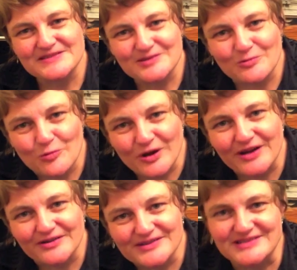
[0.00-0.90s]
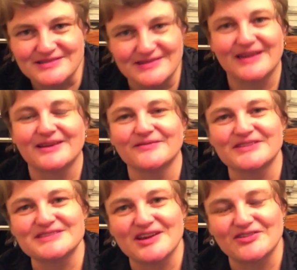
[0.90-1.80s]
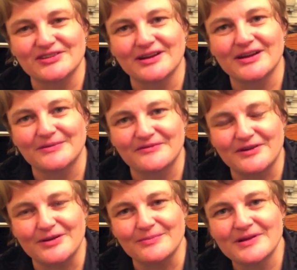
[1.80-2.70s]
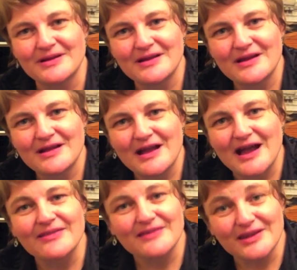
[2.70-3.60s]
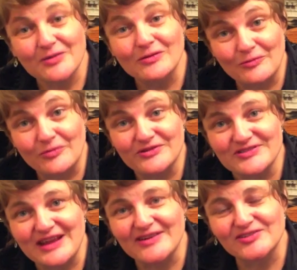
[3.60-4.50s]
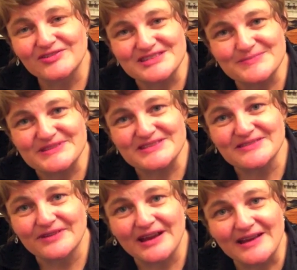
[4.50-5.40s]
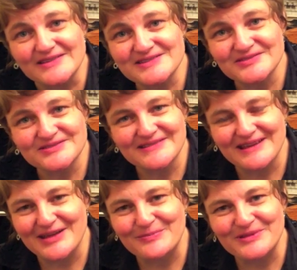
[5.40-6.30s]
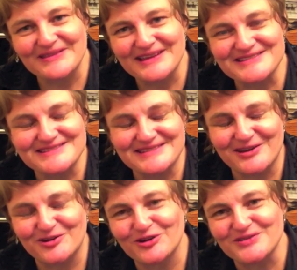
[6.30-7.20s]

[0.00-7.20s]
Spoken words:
So where did that invitation come from? I think there's actually a specific answer to that, but that's not our